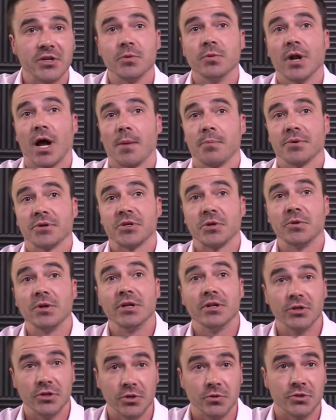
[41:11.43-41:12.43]
you an opportunity
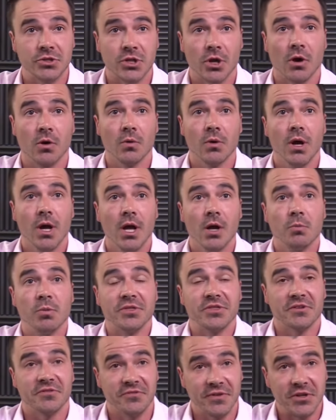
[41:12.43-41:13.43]
to do so
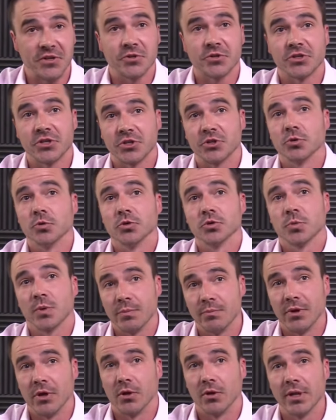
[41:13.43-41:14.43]
with the features and tools we
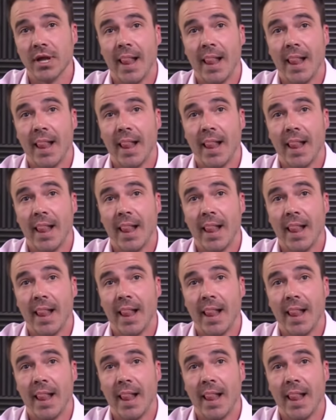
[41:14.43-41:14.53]
build.